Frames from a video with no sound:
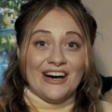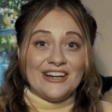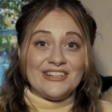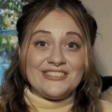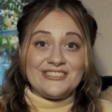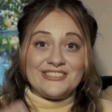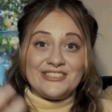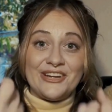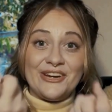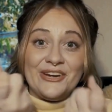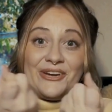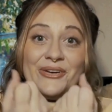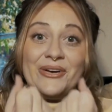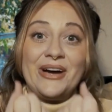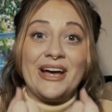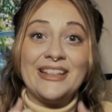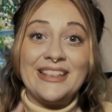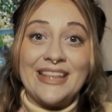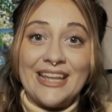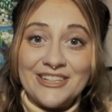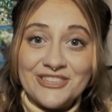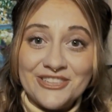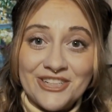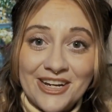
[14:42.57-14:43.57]
Also,
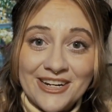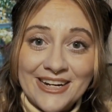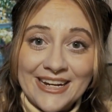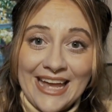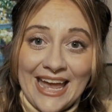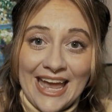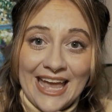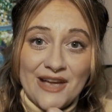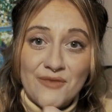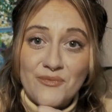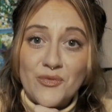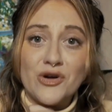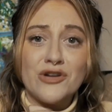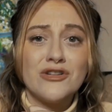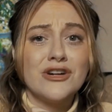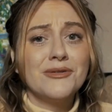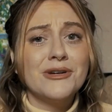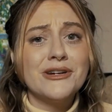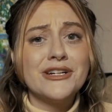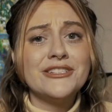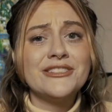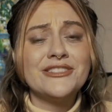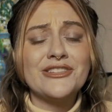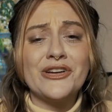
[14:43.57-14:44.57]
electronic hand
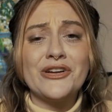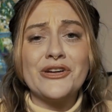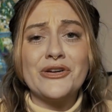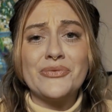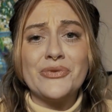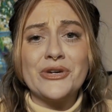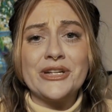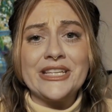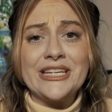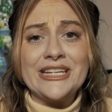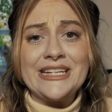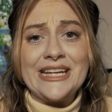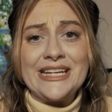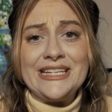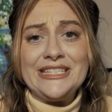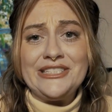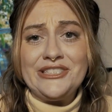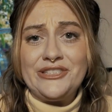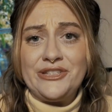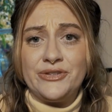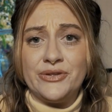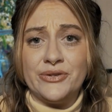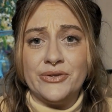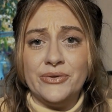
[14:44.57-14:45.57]
warmers are really
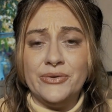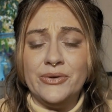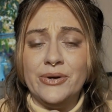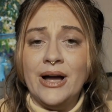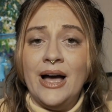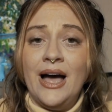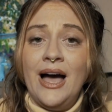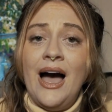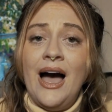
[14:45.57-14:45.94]
nice too.